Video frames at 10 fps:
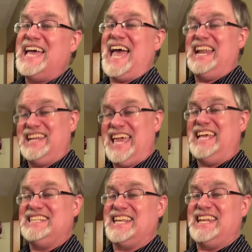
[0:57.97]
and
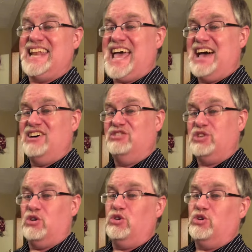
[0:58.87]
gazing down
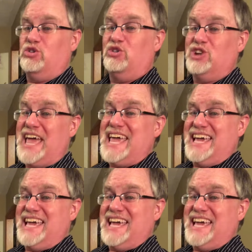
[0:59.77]
the hole